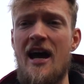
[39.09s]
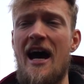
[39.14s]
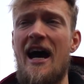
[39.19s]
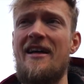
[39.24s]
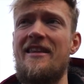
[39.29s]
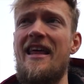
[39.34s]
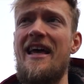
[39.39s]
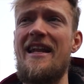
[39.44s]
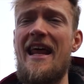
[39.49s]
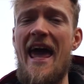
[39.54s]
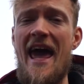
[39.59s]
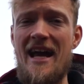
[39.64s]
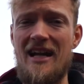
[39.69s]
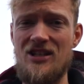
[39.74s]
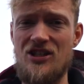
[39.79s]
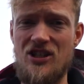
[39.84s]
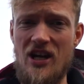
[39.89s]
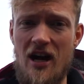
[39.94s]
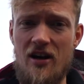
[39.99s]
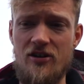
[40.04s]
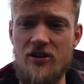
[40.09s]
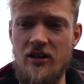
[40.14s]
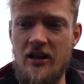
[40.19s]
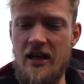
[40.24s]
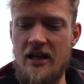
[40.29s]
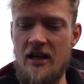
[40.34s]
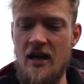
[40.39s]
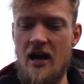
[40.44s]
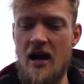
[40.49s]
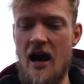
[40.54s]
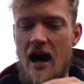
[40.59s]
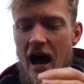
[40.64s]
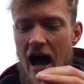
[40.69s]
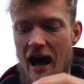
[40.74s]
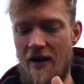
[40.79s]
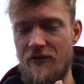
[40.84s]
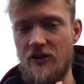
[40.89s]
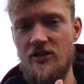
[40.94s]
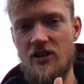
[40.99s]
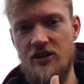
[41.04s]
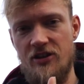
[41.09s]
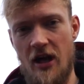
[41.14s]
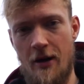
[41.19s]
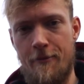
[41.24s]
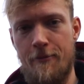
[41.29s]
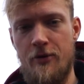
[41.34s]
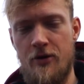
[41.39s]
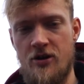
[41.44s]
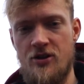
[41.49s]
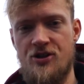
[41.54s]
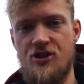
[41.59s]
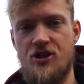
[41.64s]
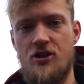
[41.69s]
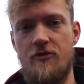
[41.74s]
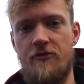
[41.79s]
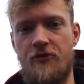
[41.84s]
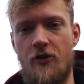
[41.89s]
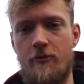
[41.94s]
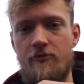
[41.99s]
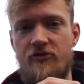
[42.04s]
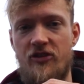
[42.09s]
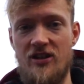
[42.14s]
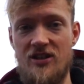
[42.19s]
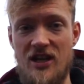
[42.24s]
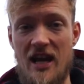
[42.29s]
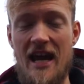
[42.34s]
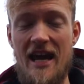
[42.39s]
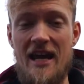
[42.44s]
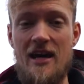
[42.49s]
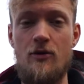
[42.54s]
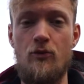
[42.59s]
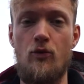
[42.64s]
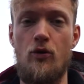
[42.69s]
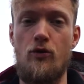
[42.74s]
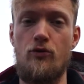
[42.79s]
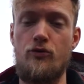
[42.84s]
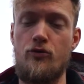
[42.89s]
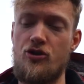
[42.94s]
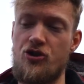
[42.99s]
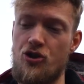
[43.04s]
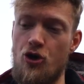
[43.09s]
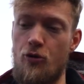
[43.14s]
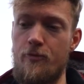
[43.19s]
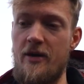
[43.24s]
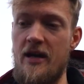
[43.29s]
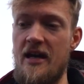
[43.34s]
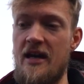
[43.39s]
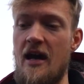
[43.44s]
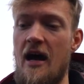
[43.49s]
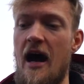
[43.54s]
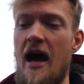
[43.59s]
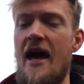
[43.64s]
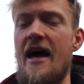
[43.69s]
And then externally, having the numbers from today will show me,